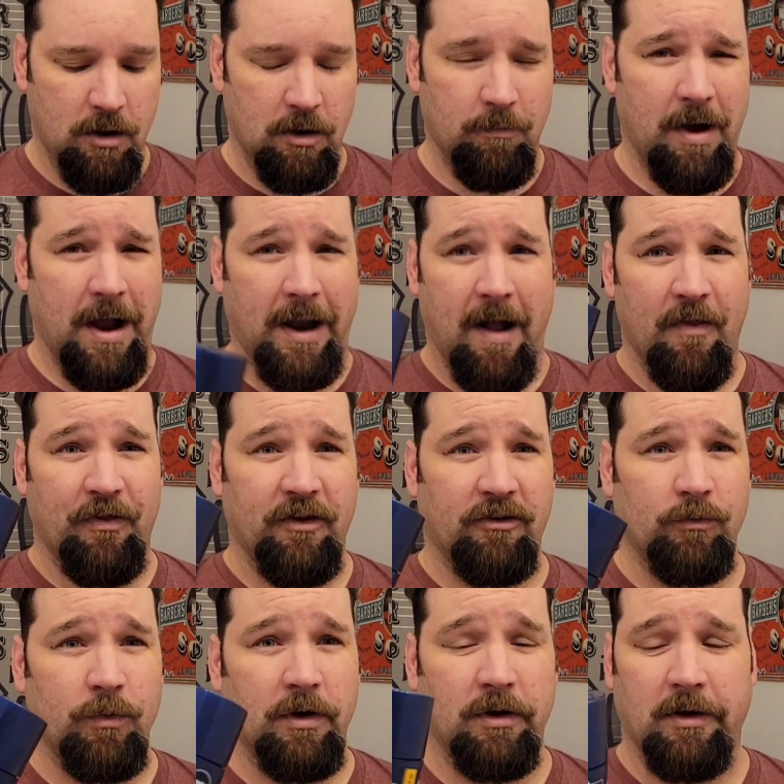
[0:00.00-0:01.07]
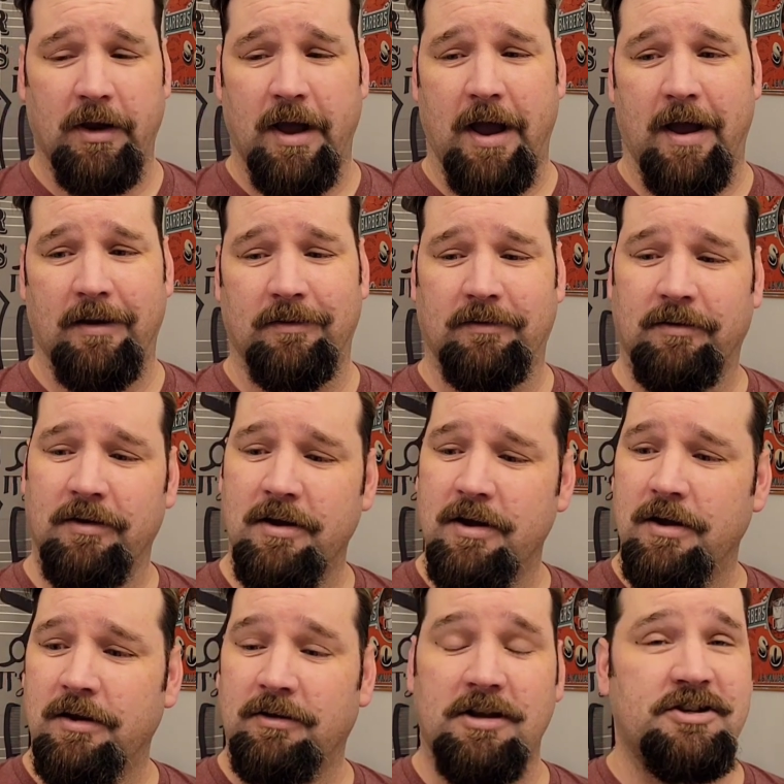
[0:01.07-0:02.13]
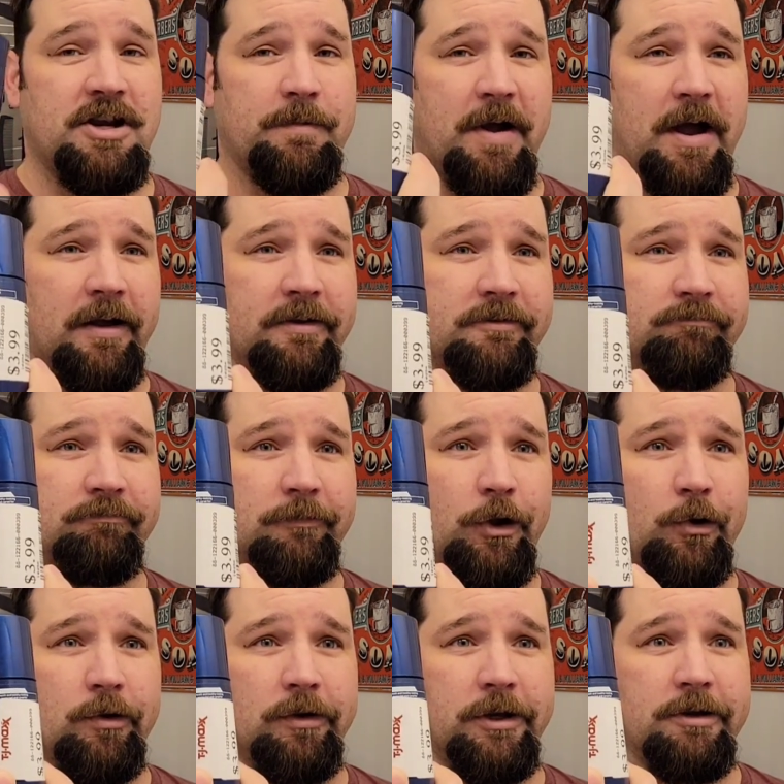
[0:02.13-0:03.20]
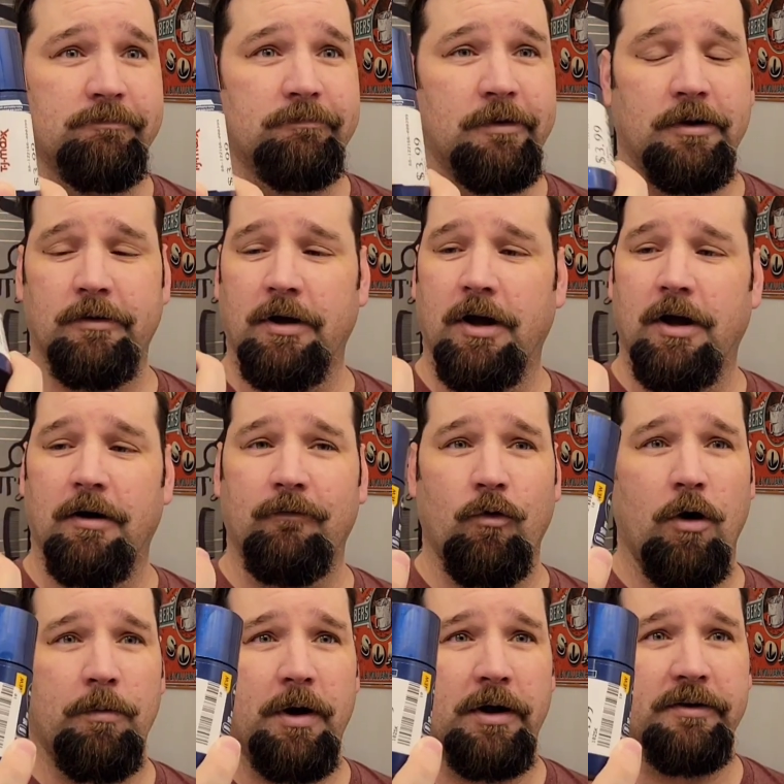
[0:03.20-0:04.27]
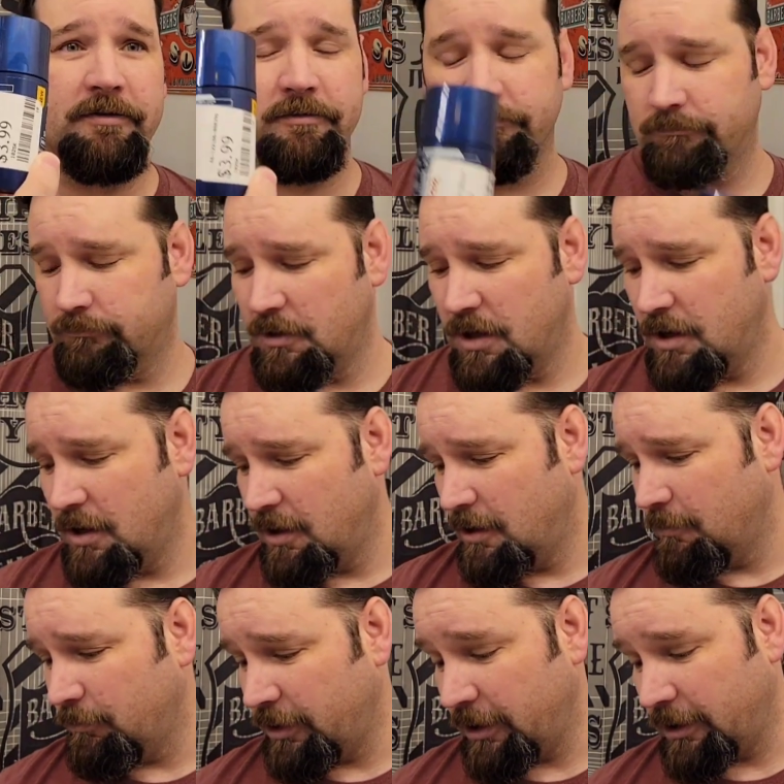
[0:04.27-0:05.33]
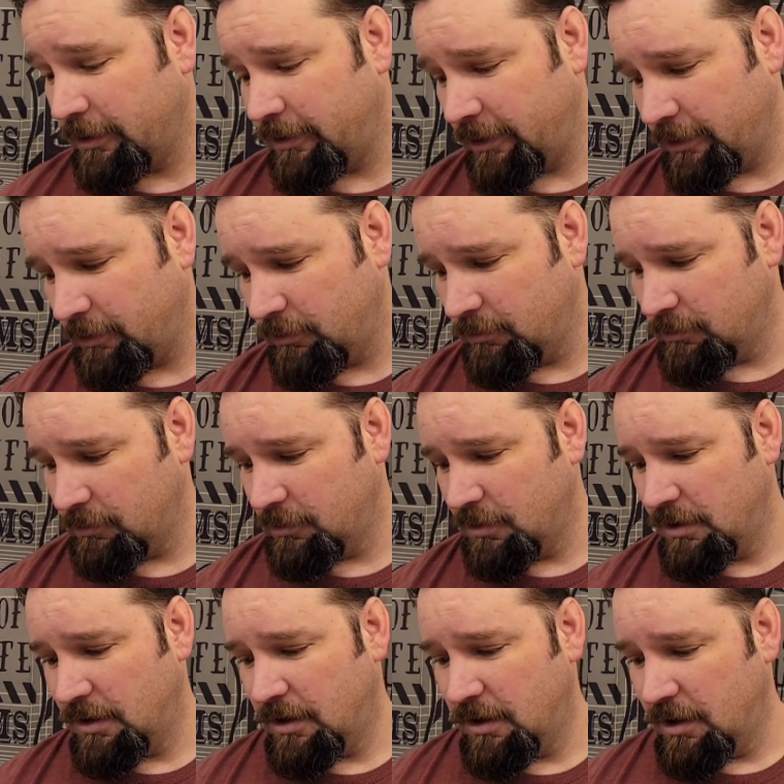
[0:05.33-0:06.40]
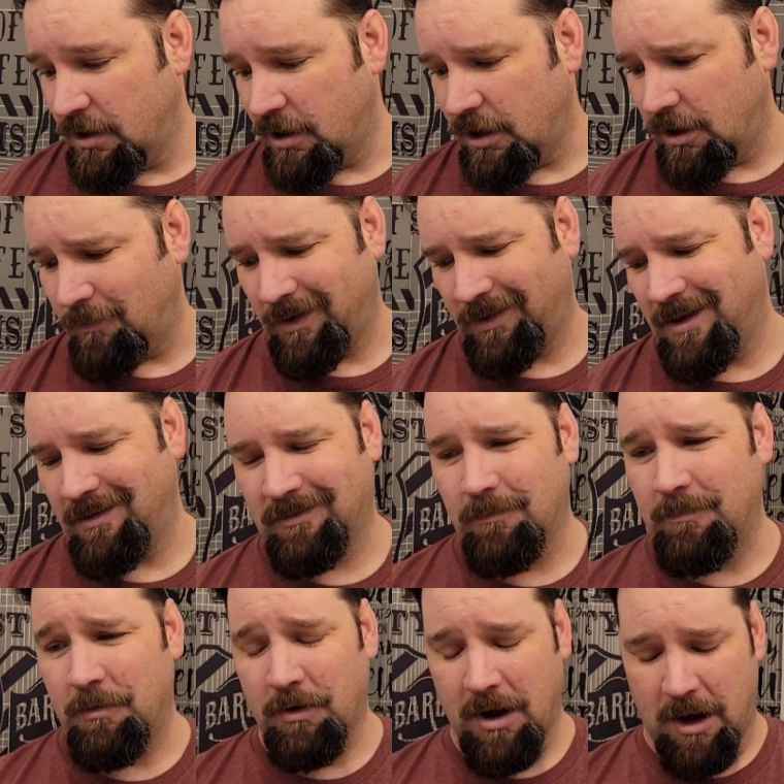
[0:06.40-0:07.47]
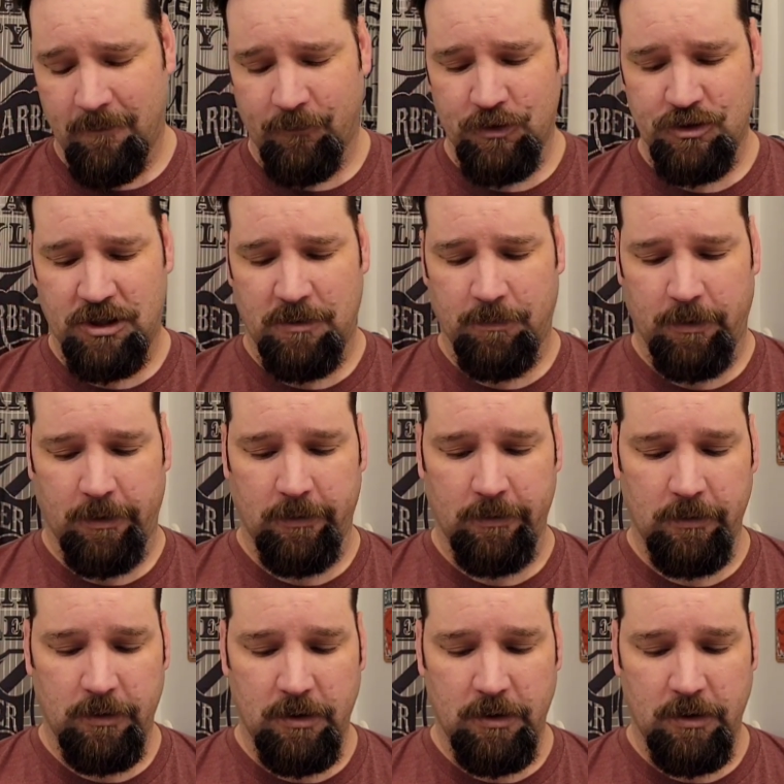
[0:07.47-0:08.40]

I got this one at TJ Maxx locally, $4. Pretty good deal. I think some people got them for cheaper.